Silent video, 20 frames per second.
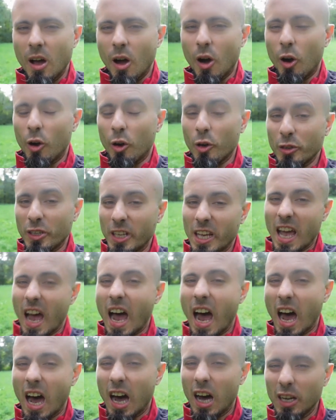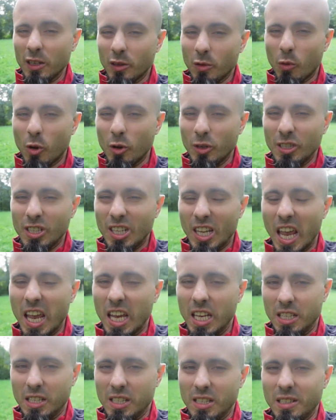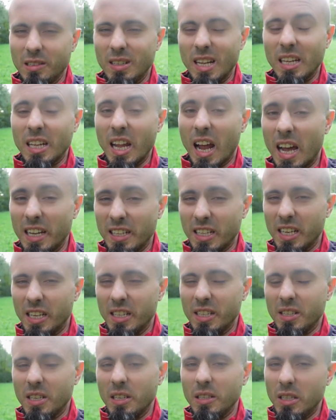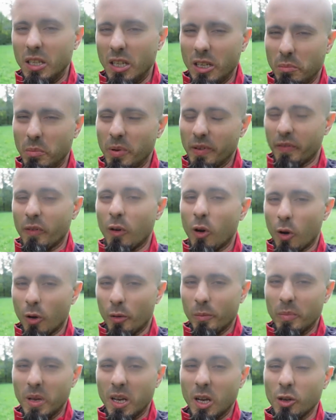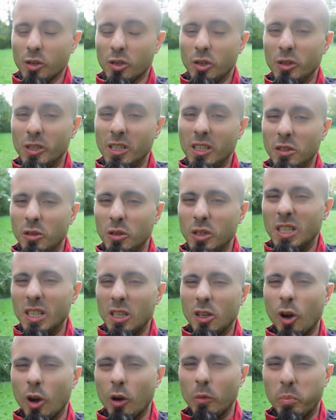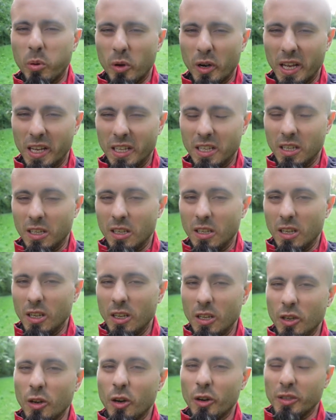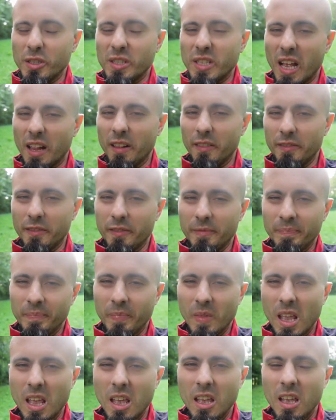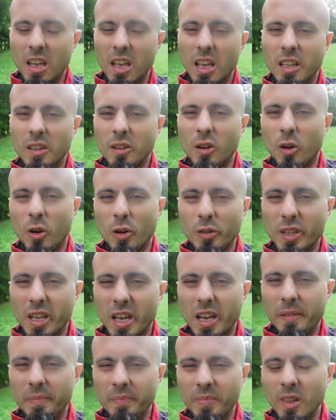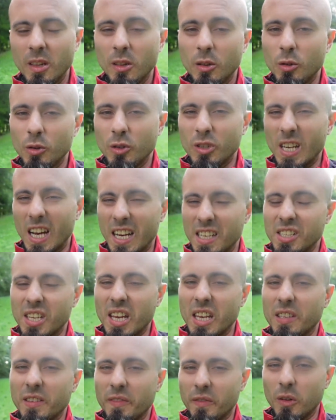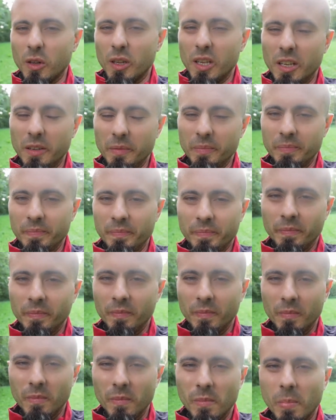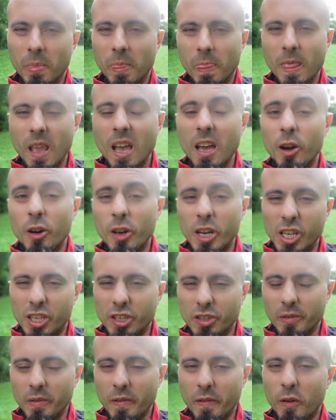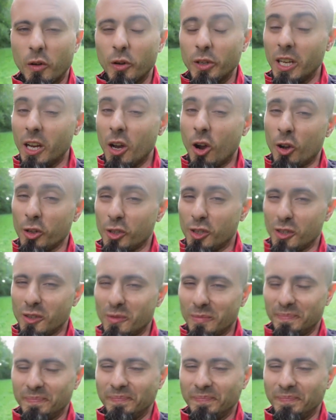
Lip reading: all the hard-won things that others did before, because you need to incorporate it yourself in order to successfully reach over the gods.